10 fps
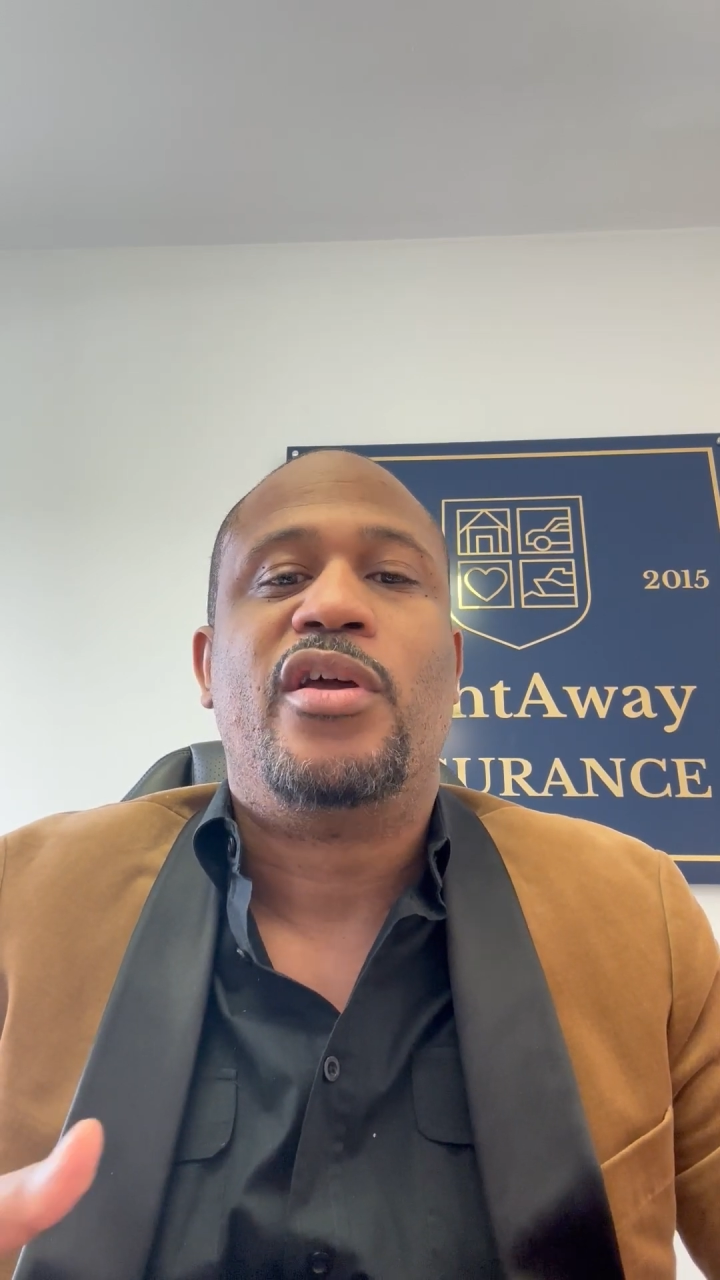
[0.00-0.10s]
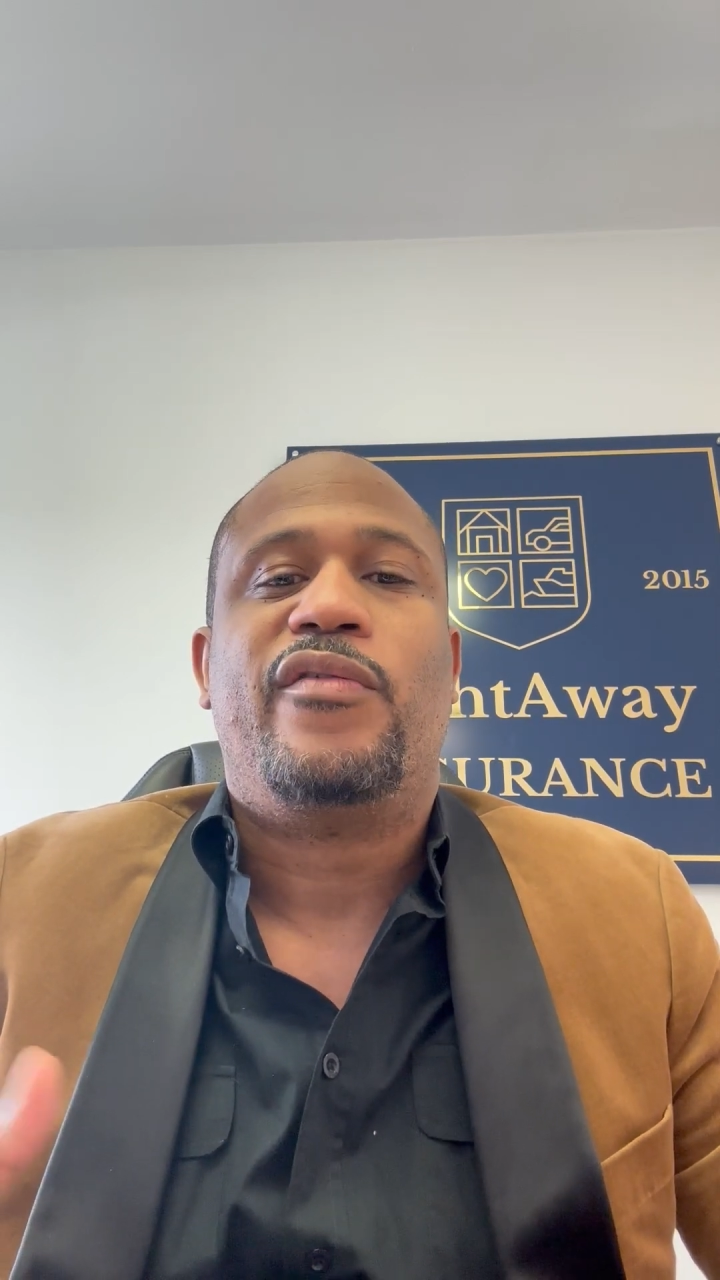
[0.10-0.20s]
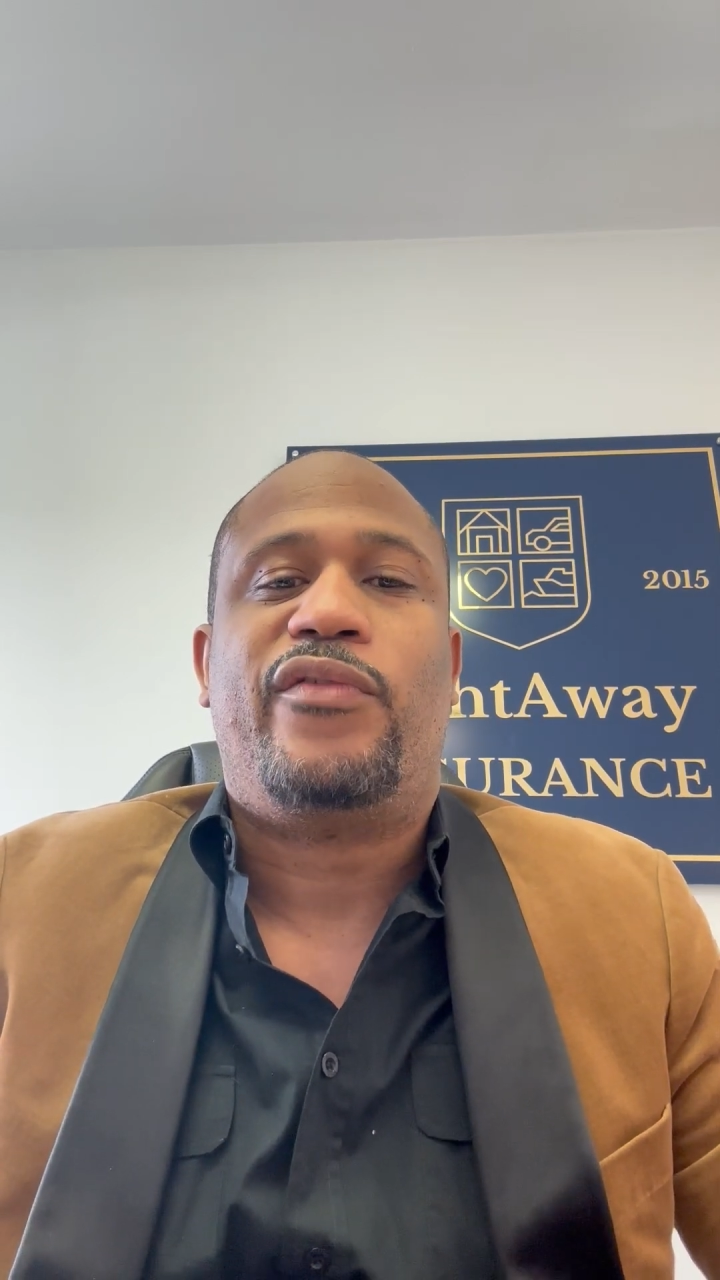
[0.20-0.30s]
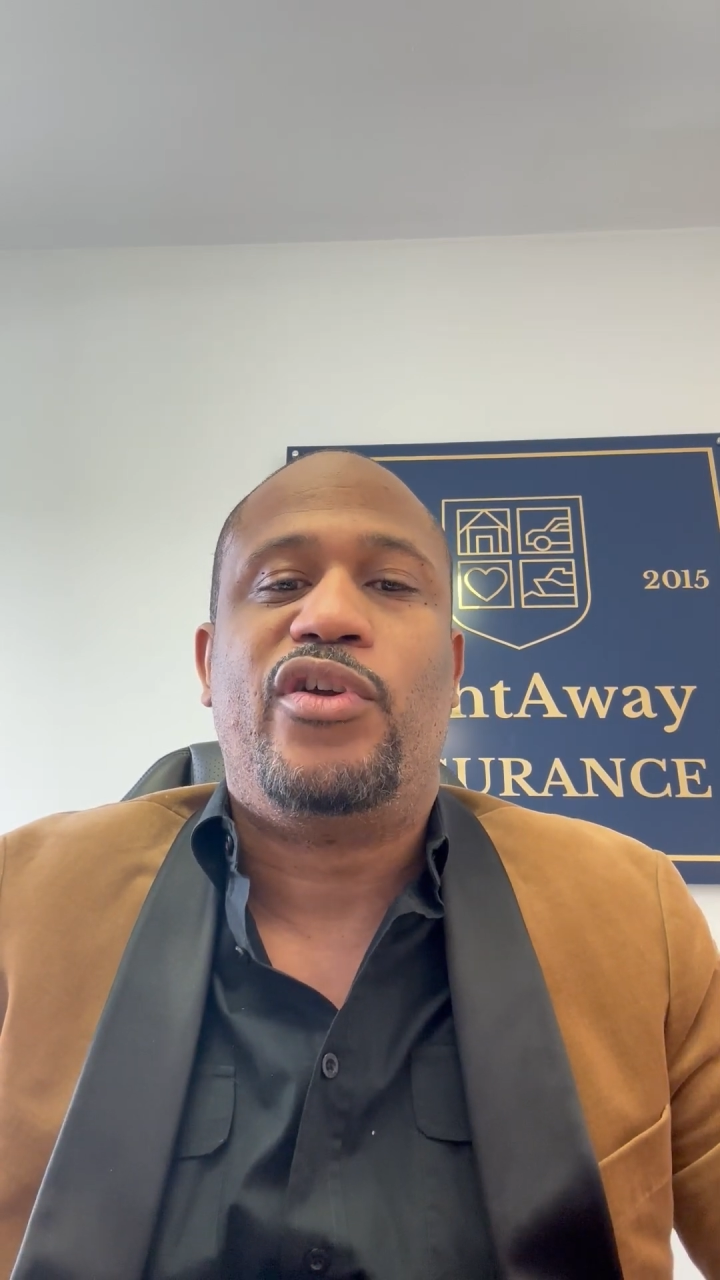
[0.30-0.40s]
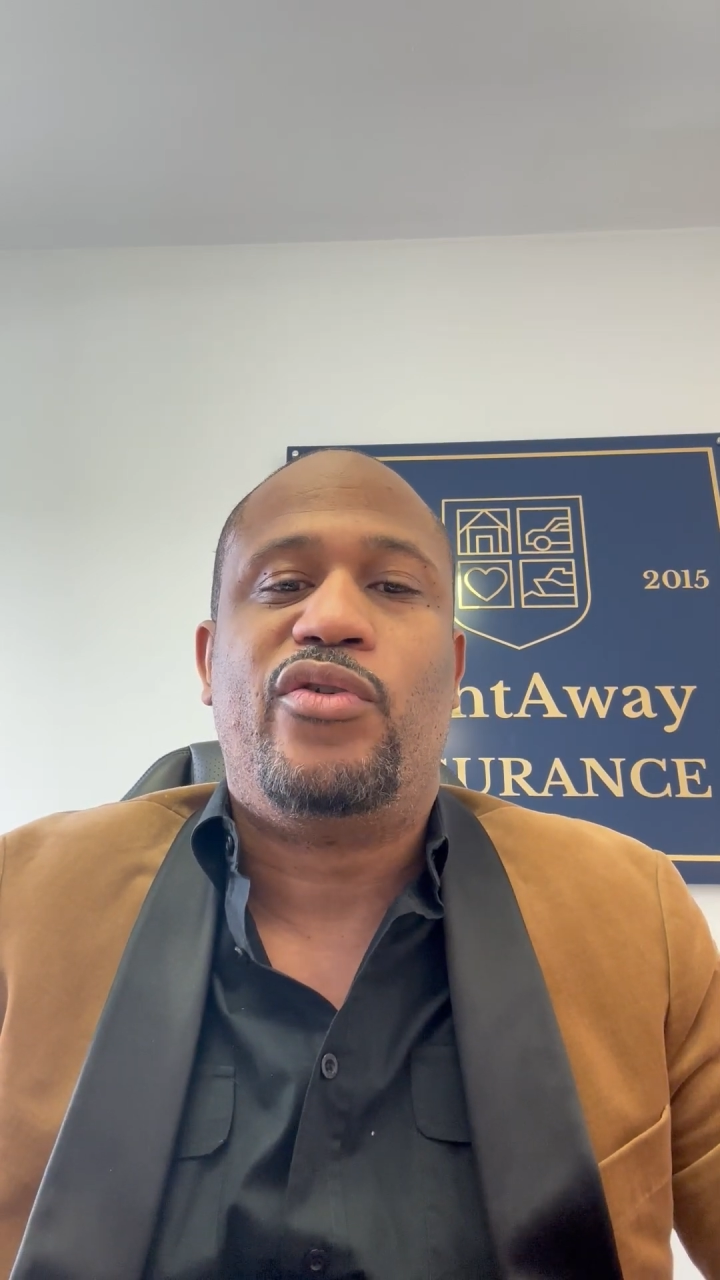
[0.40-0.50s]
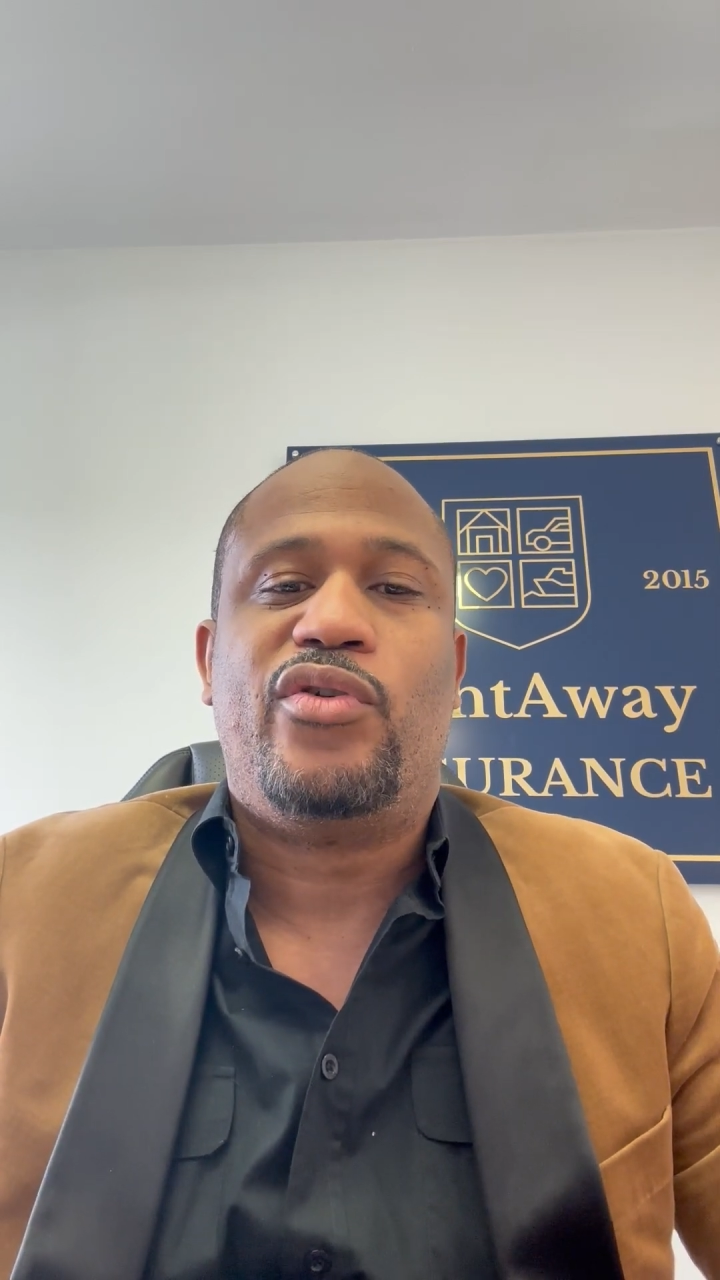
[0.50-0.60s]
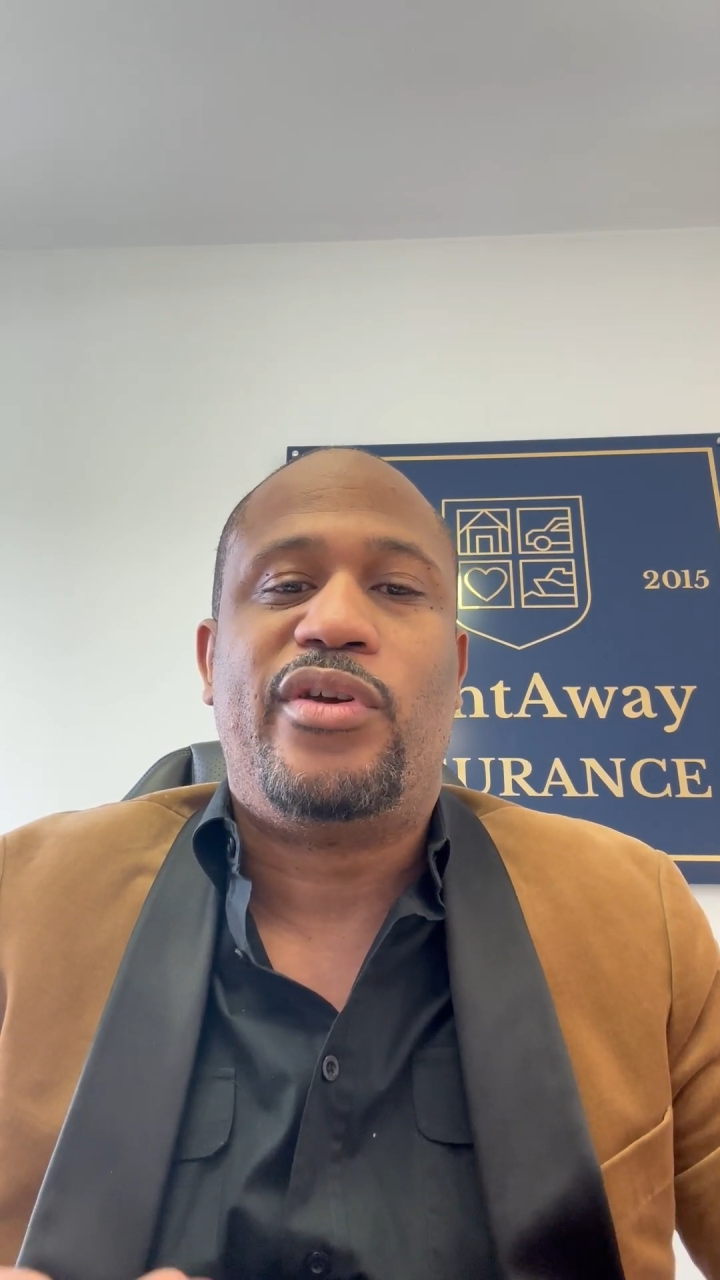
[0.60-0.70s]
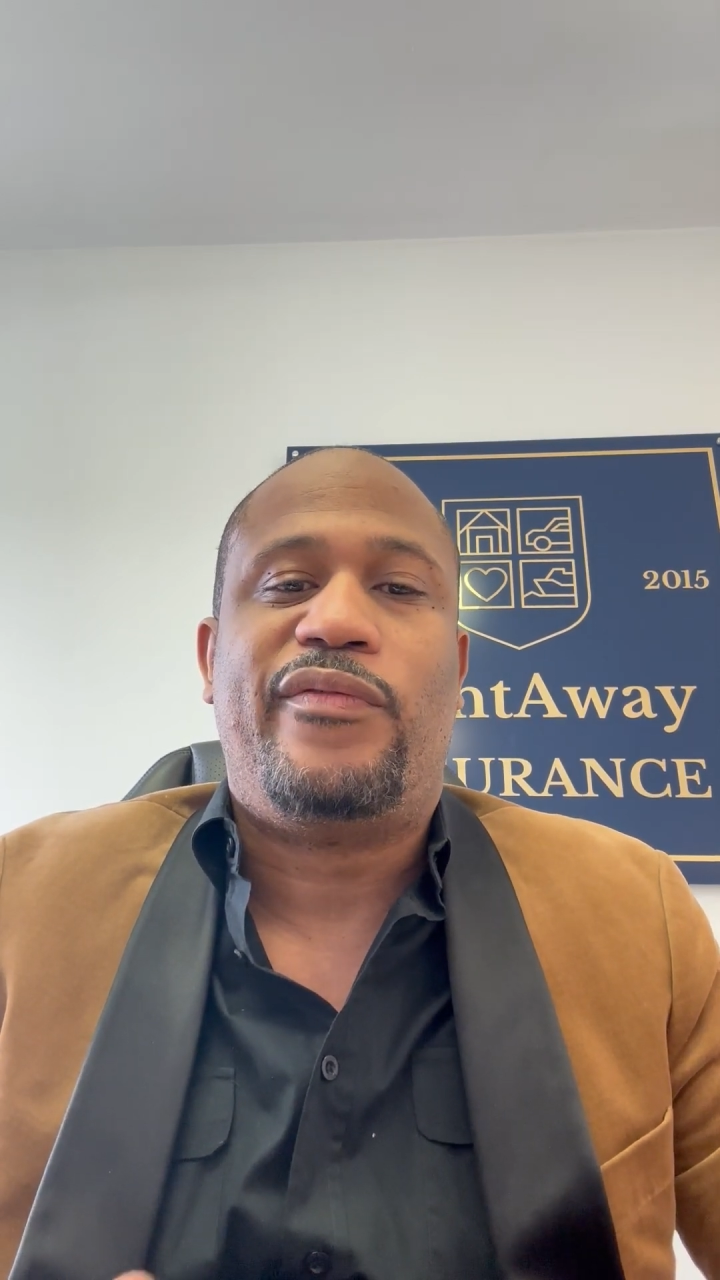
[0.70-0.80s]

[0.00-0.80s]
for you and your